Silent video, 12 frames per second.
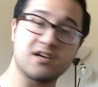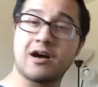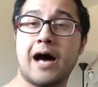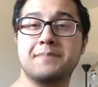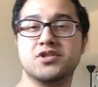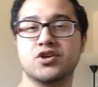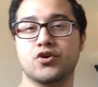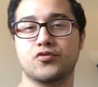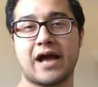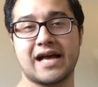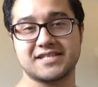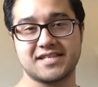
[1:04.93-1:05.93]
cops are
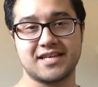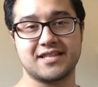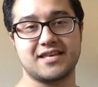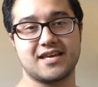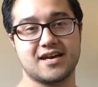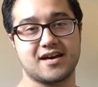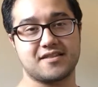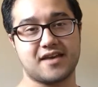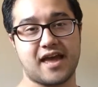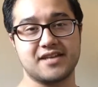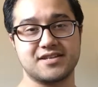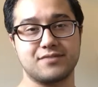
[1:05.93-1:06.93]
harassing the
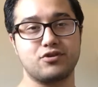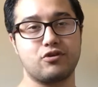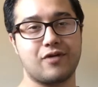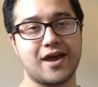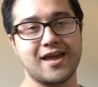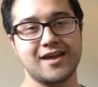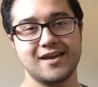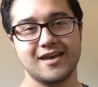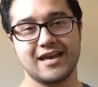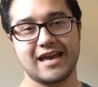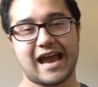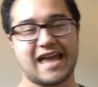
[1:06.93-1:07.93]
N.W.A,
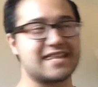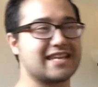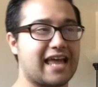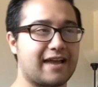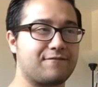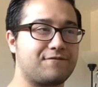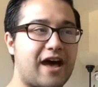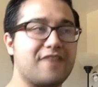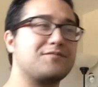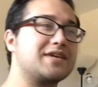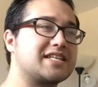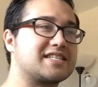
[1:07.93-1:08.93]
and then like
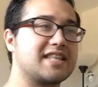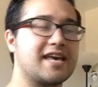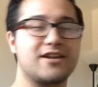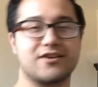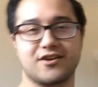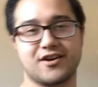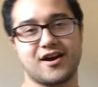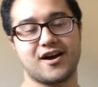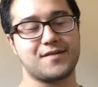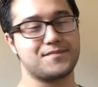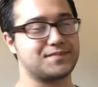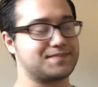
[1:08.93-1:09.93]
5 minutes later,
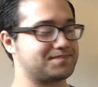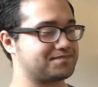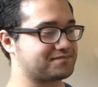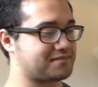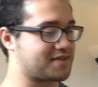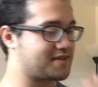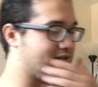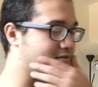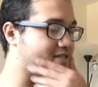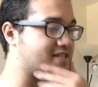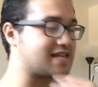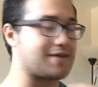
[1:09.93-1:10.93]

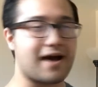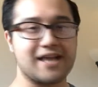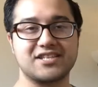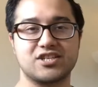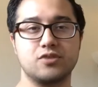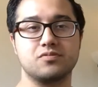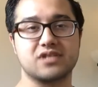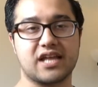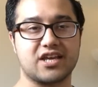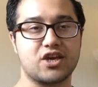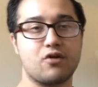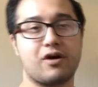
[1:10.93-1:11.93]
what's his name, Ice Cube's
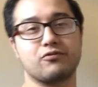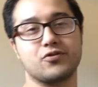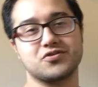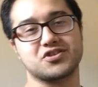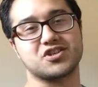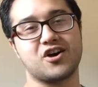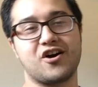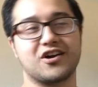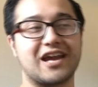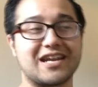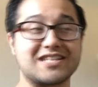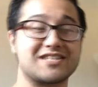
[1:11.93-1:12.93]
like, yo, I wrote a
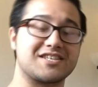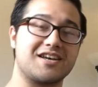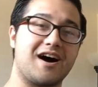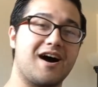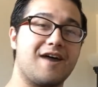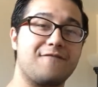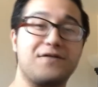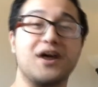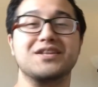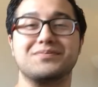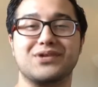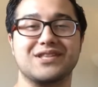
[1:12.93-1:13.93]
song, and it's
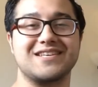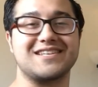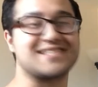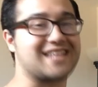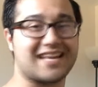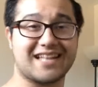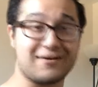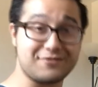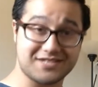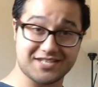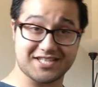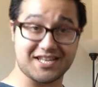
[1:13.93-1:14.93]
fuck the police. Like, that
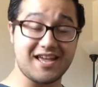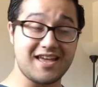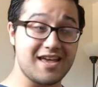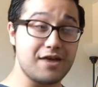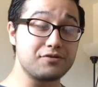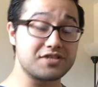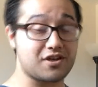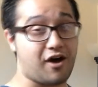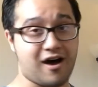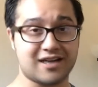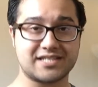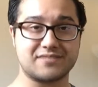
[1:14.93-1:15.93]
was just, it was an
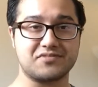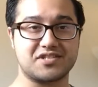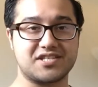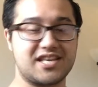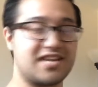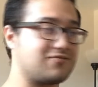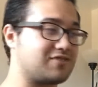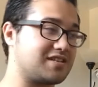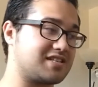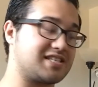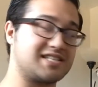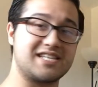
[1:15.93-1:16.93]
awesome scene
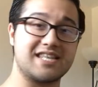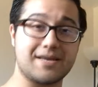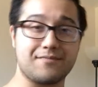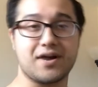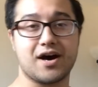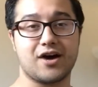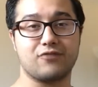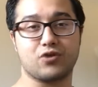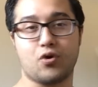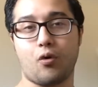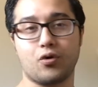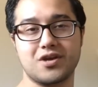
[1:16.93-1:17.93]
to see them
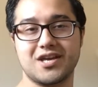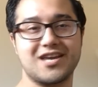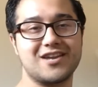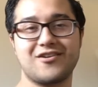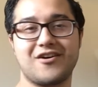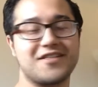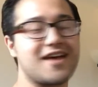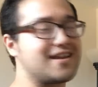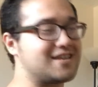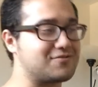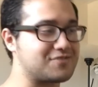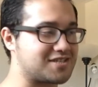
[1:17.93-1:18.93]
recording it and all that.
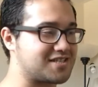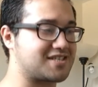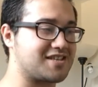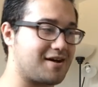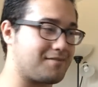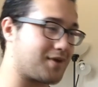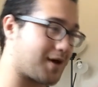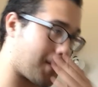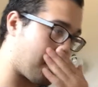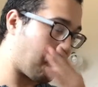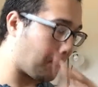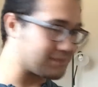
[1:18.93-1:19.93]
And it was just
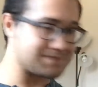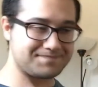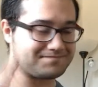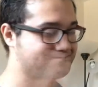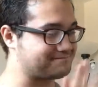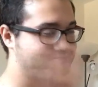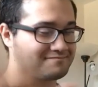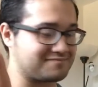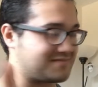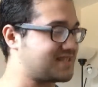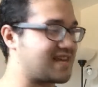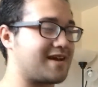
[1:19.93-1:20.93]

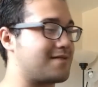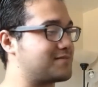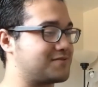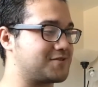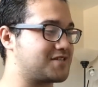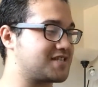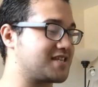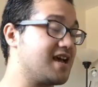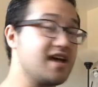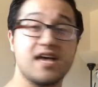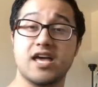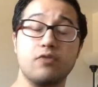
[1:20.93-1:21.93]
damn,
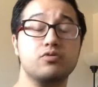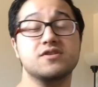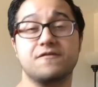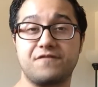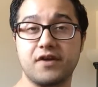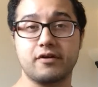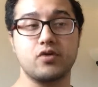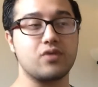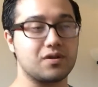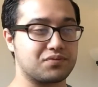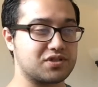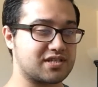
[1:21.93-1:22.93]
it was a very
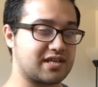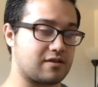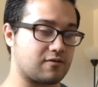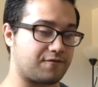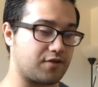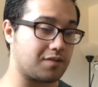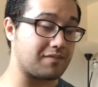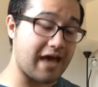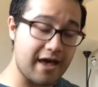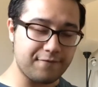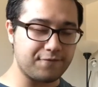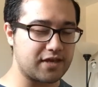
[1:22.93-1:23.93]
well put together film.
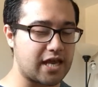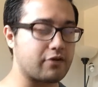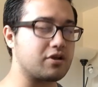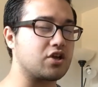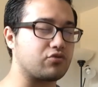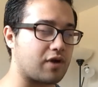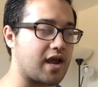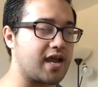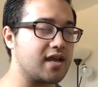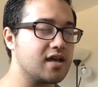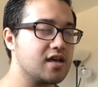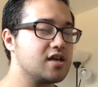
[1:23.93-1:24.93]
Gary
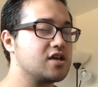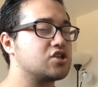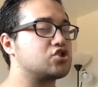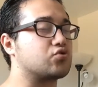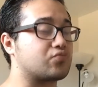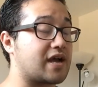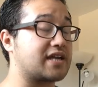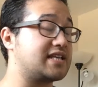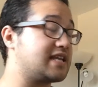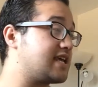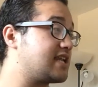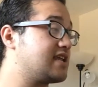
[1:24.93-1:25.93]
Gray
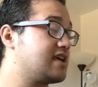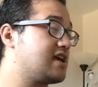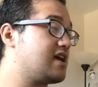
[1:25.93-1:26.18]
directed it.